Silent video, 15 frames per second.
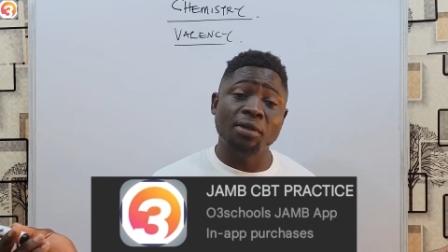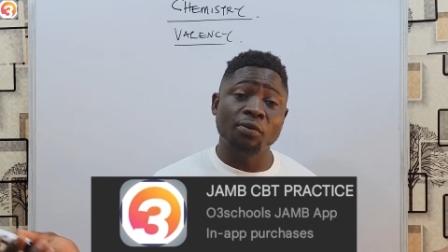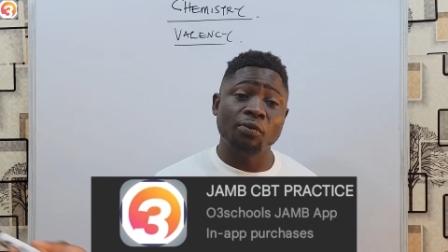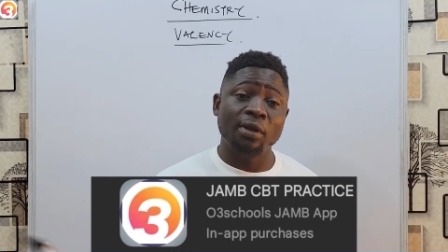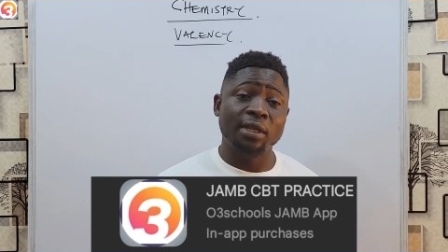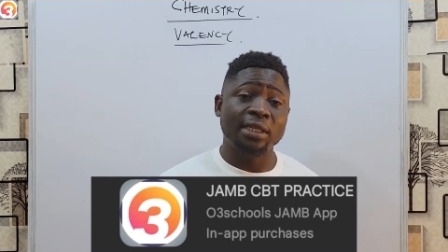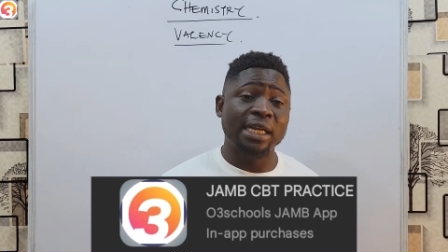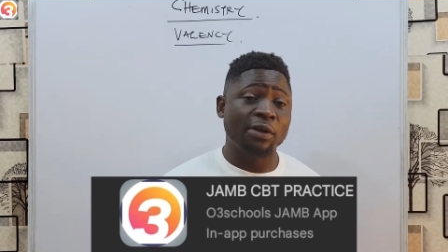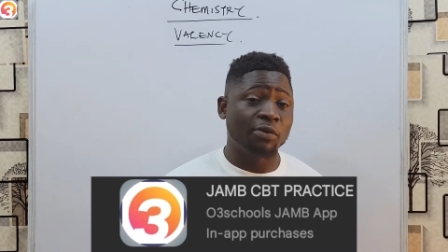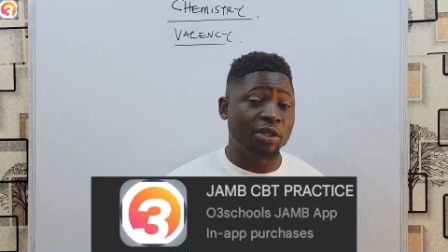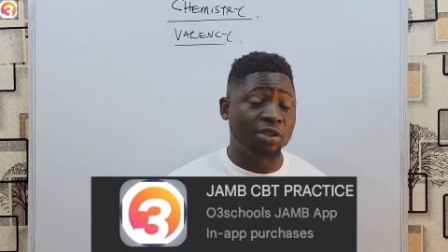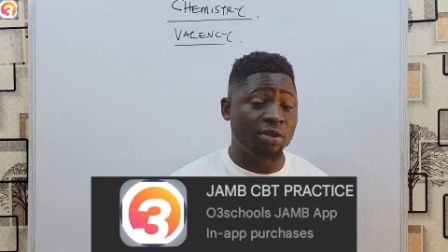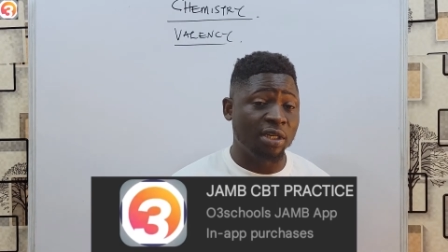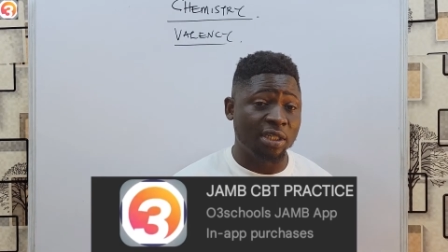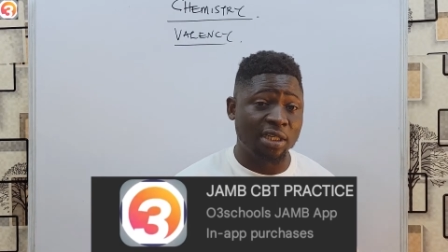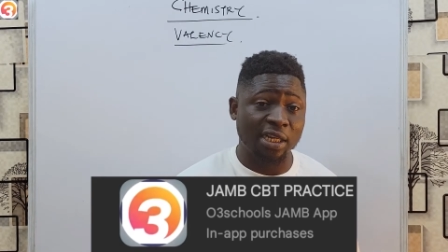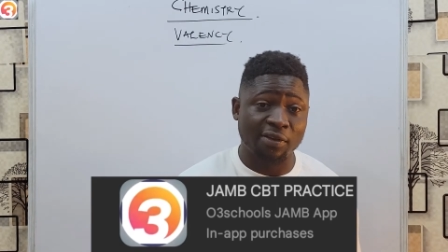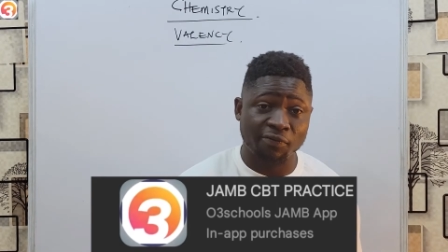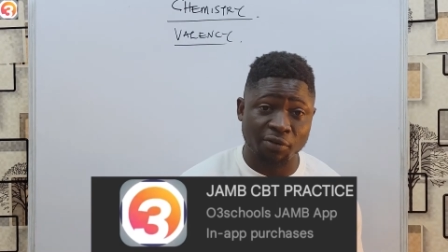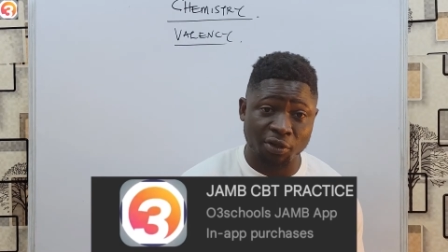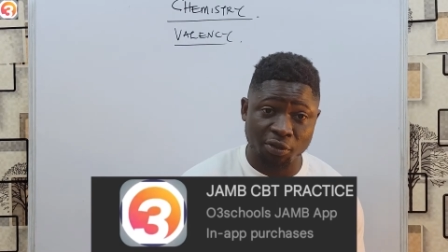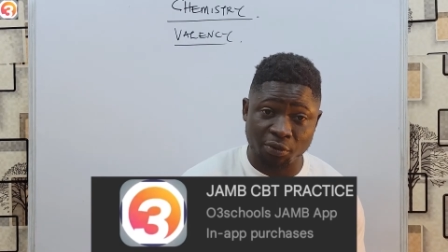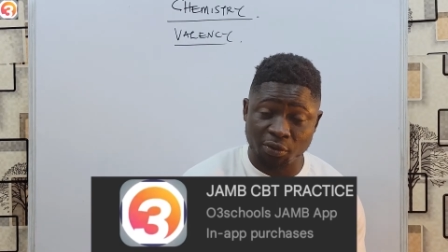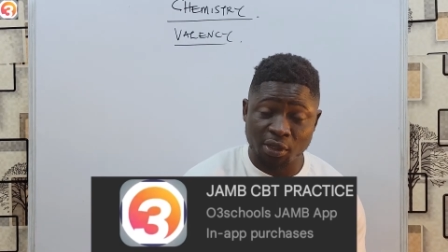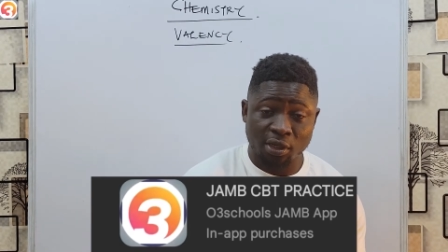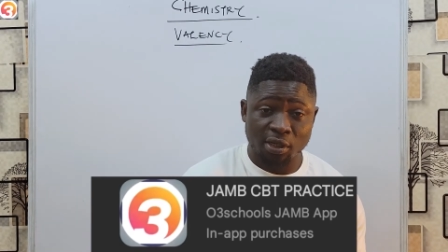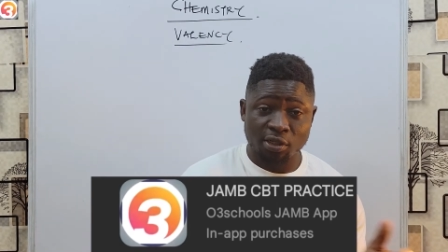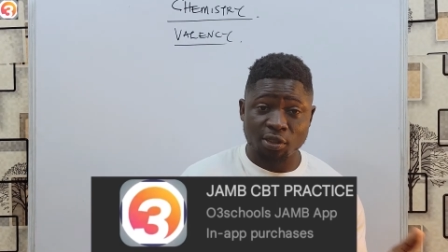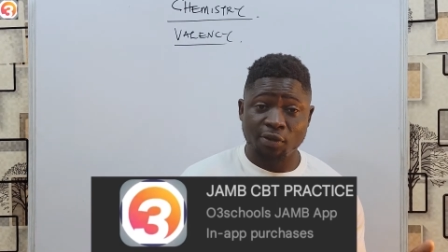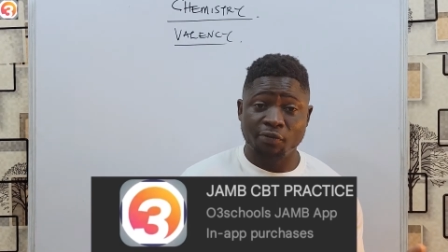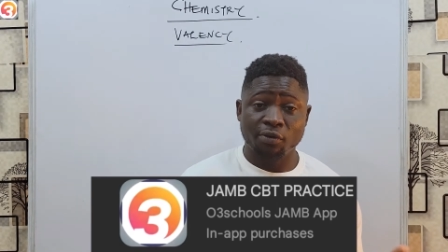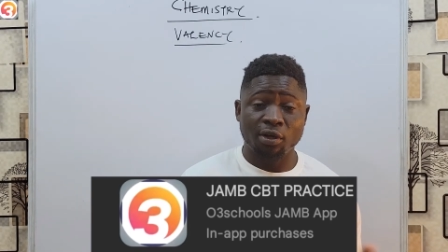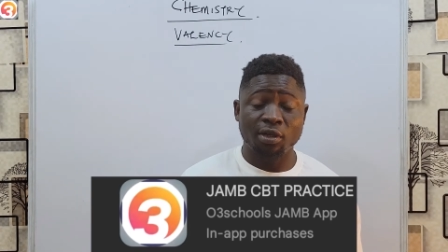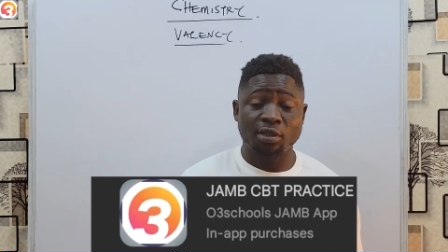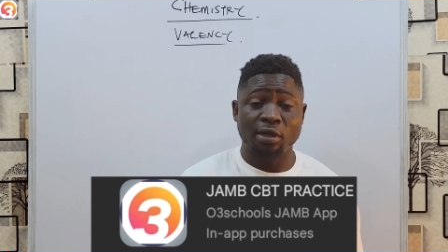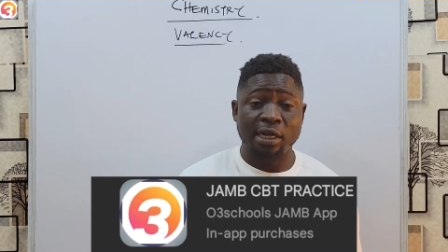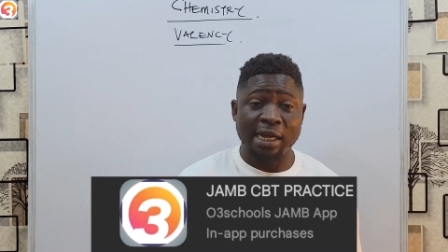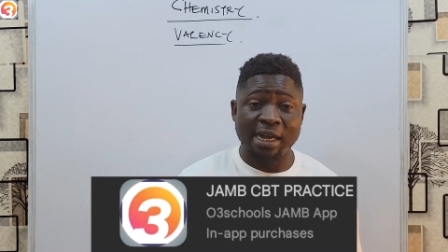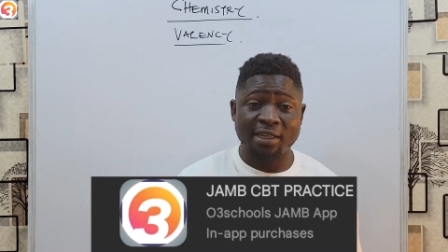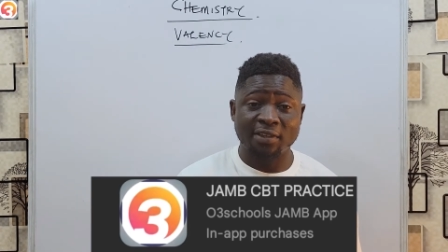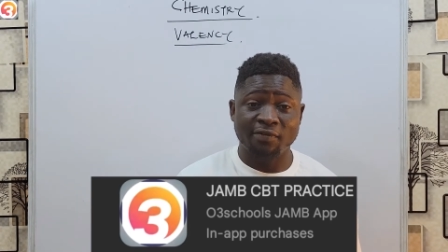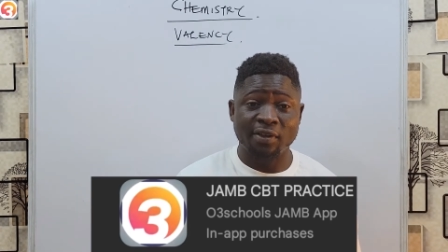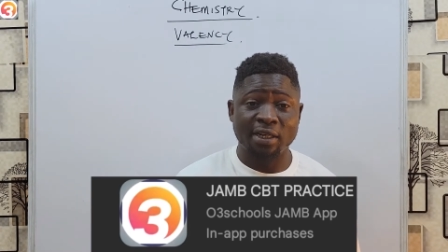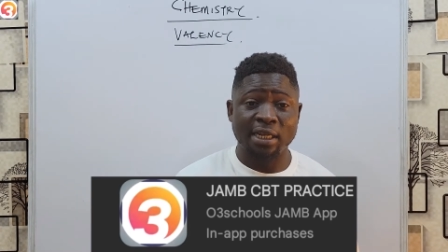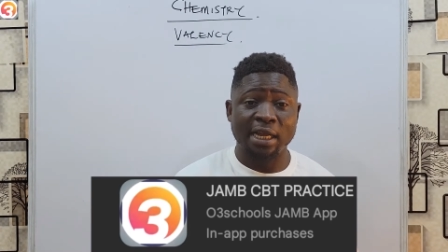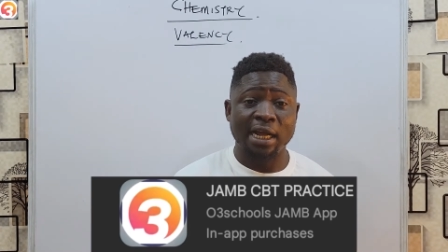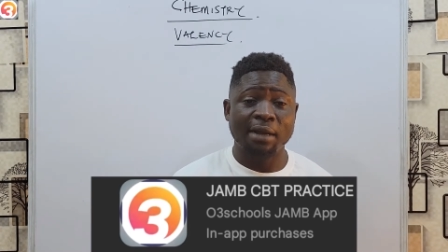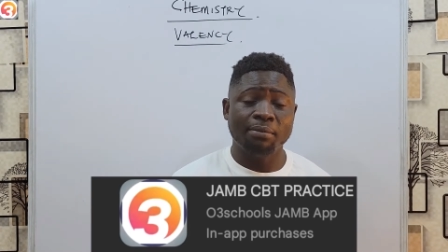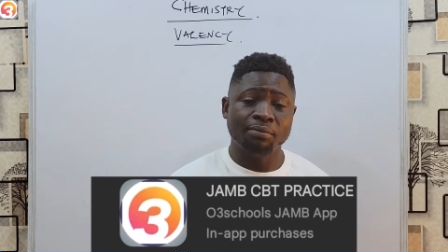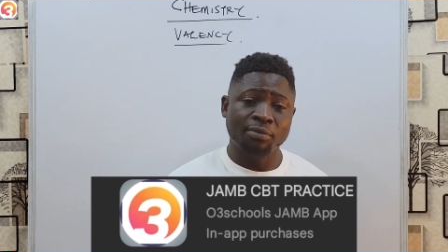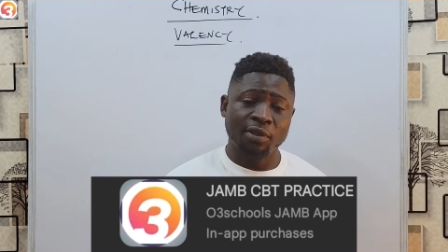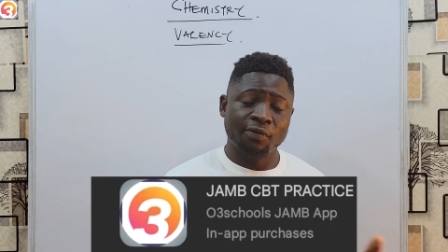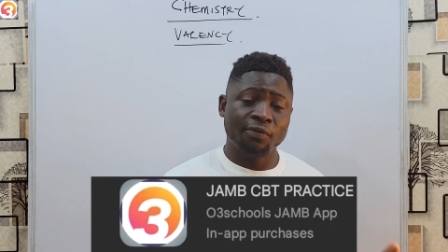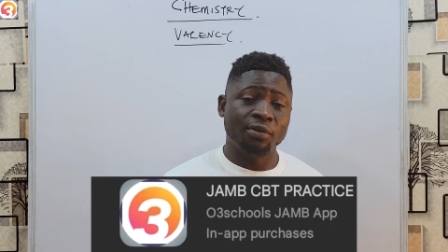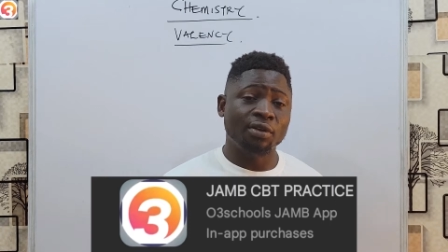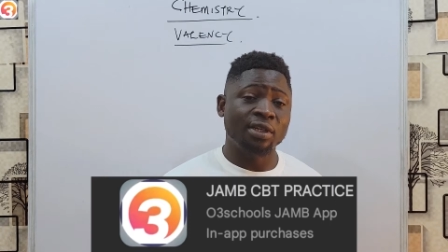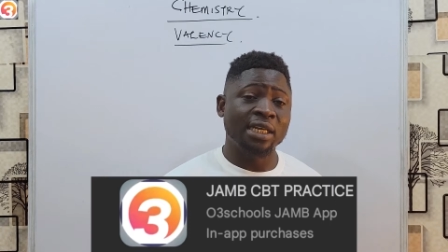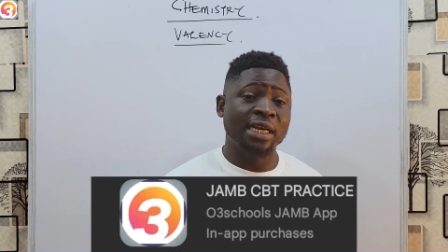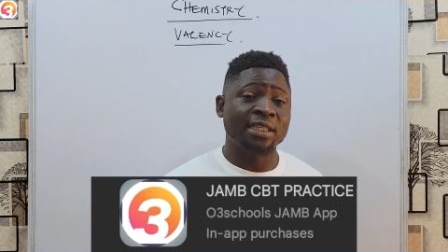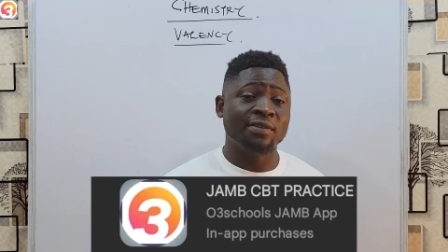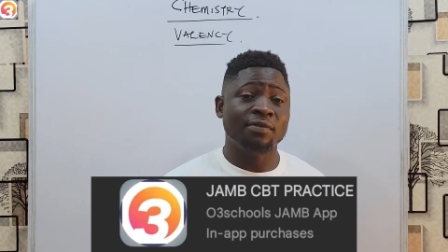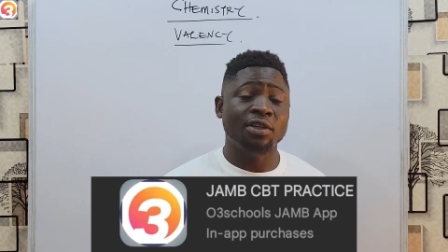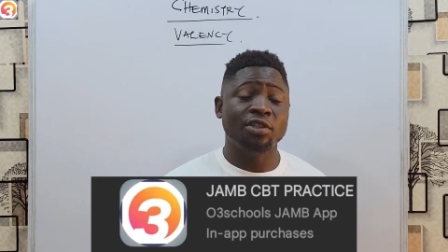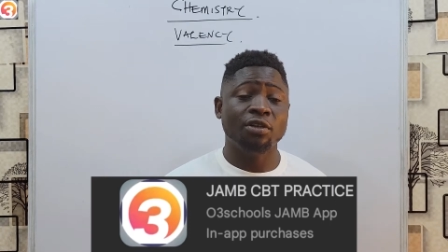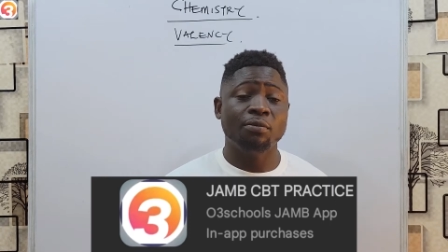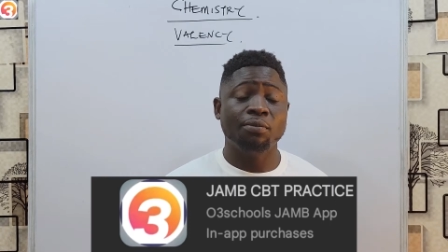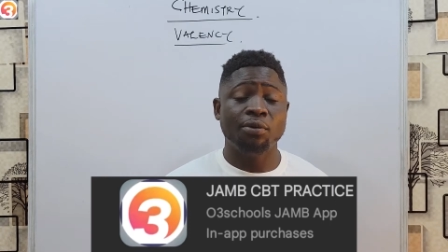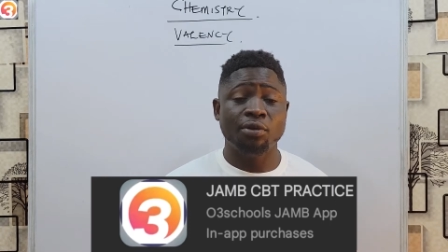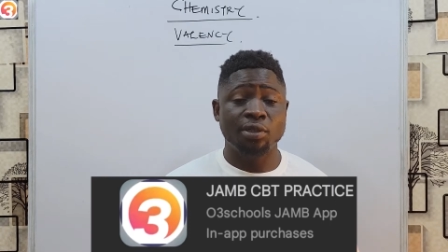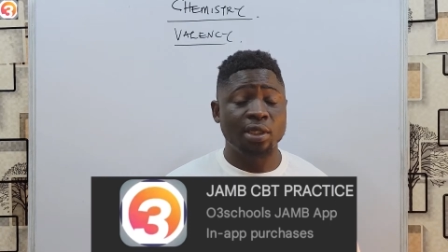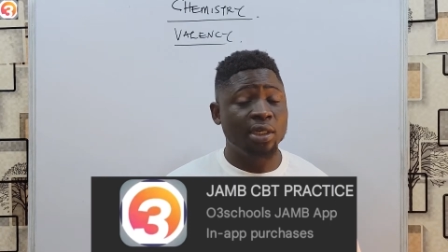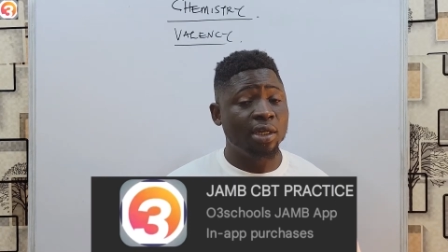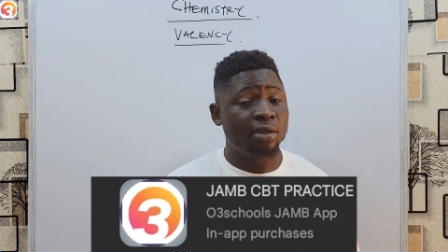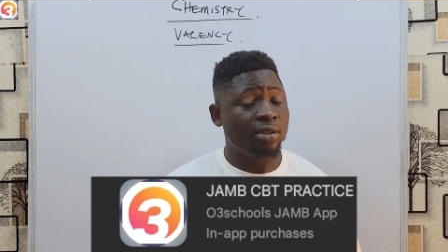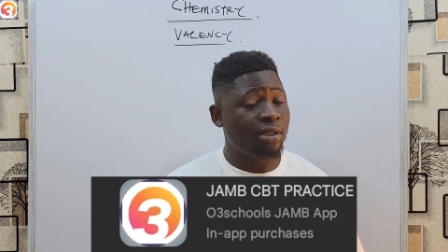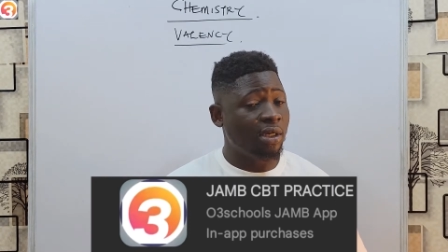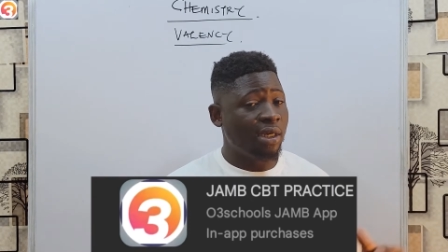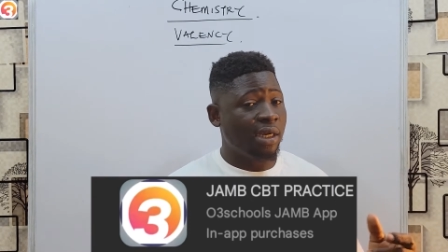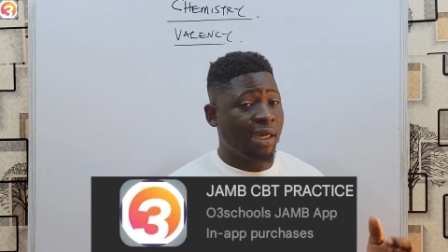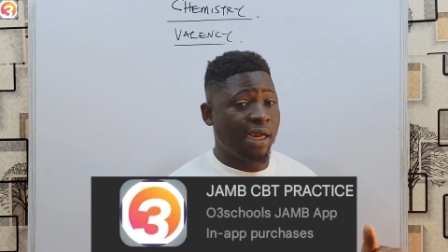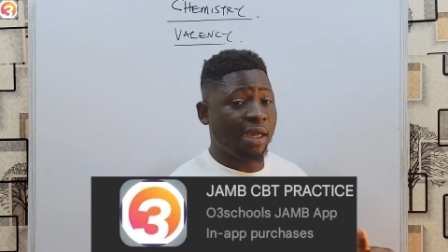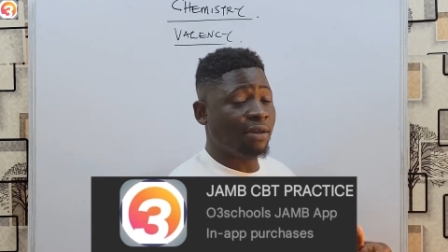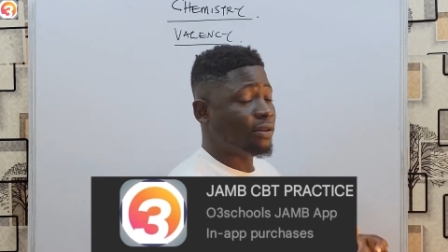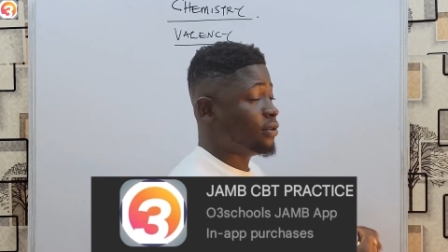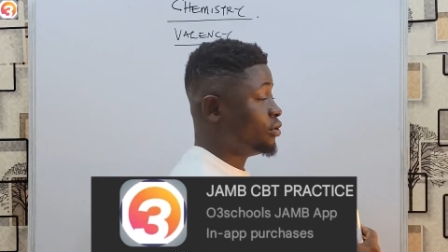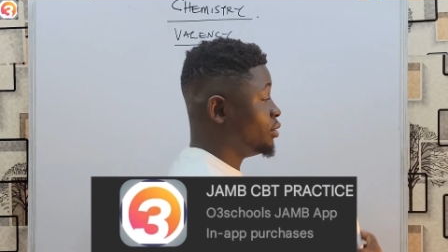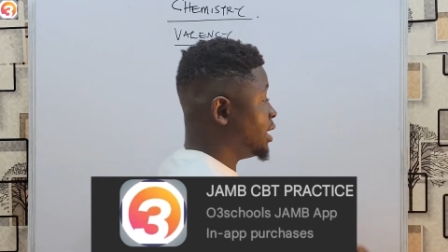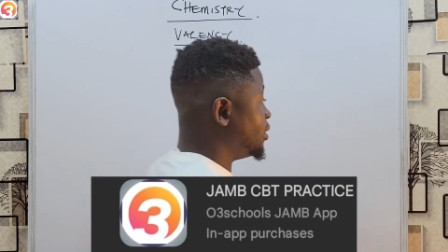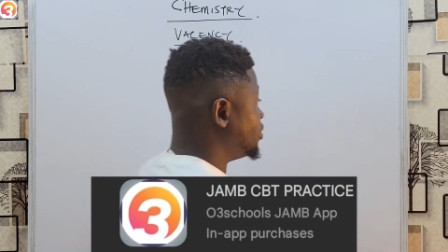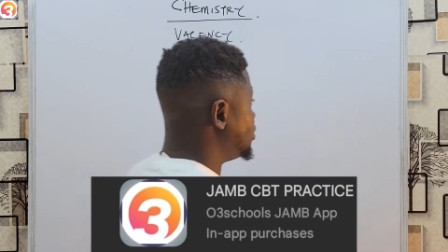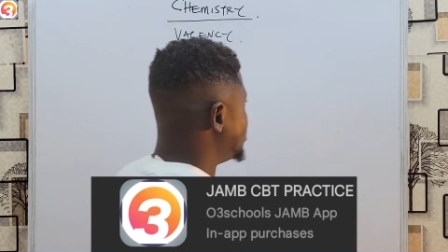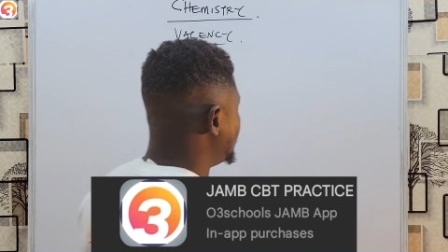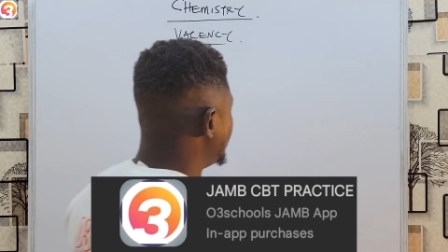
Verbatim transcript: Well, that question is left for you. So if you want to activate the app, follow the activation procedures and you are good to